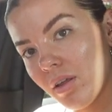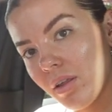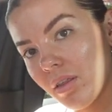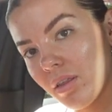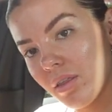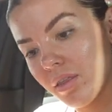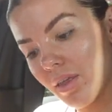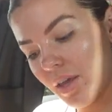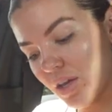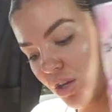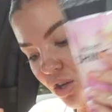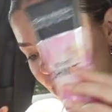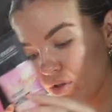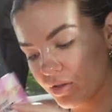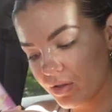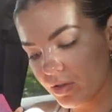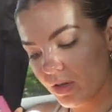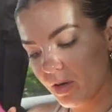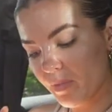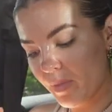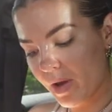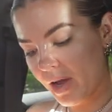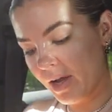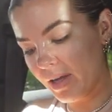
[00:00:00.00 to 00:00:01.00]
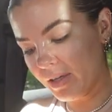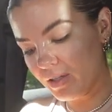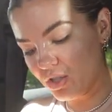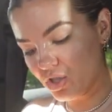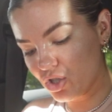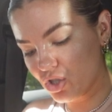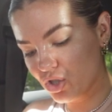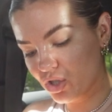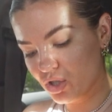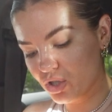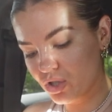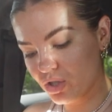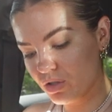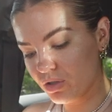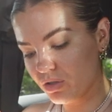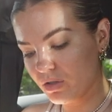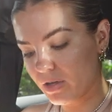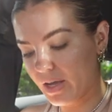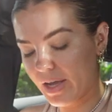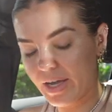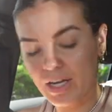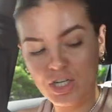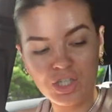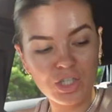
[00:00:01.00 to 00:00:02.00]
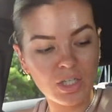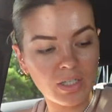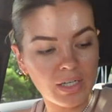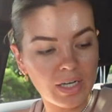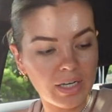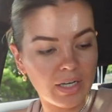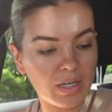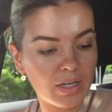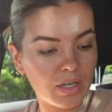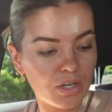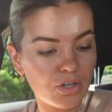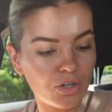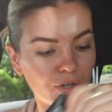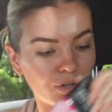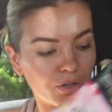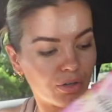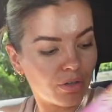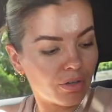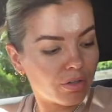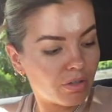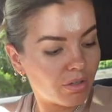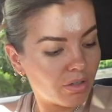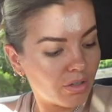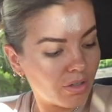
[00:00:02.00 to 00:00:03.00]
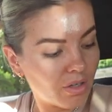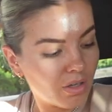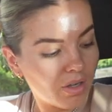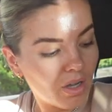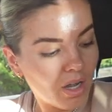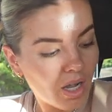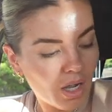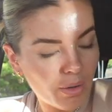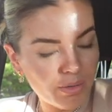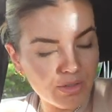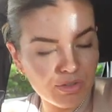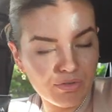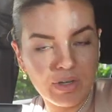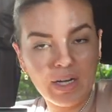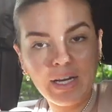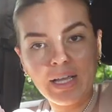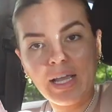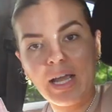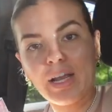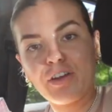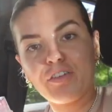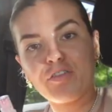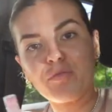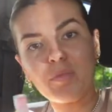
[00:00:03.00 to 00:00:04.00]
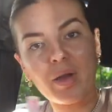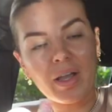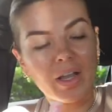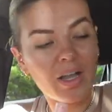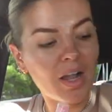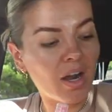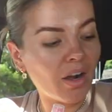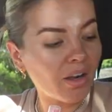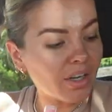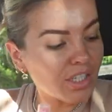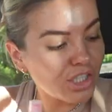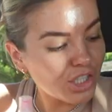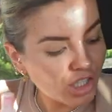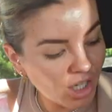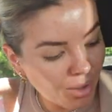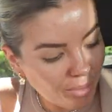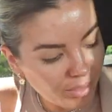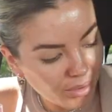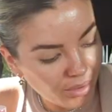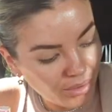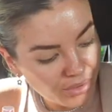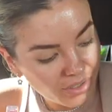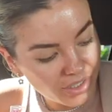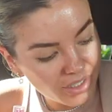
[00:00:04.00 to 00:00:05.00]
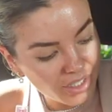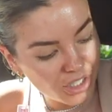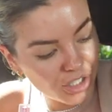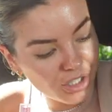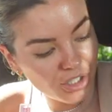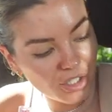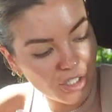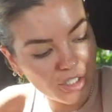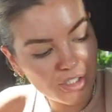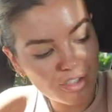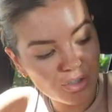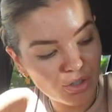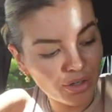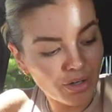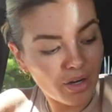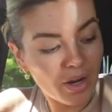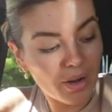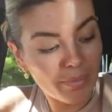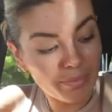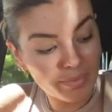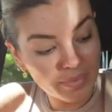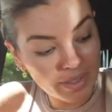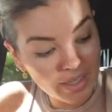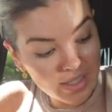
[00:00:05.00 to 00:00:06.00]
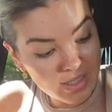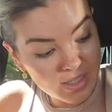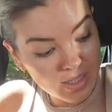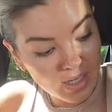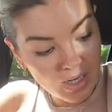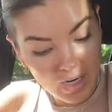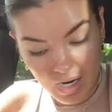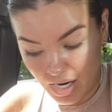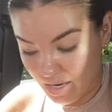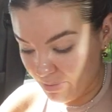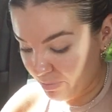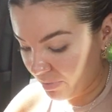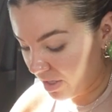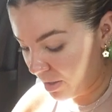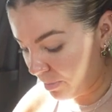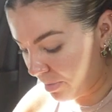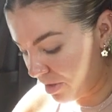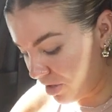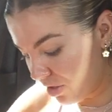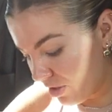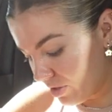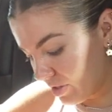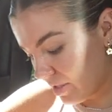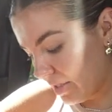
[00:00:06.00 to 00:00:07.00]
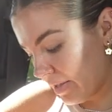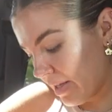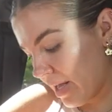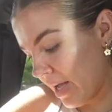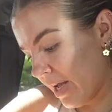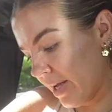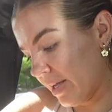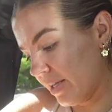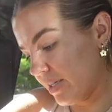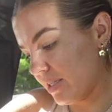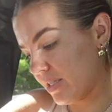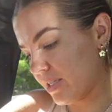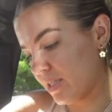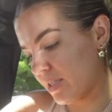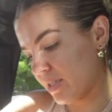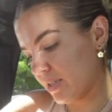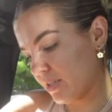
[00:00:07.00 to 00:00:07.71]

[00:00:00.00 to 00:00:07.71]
Thank you so much. I actually needed a new, I was running out of my current shampoo and conditioner, so I'm guessing I'm gonna be using that.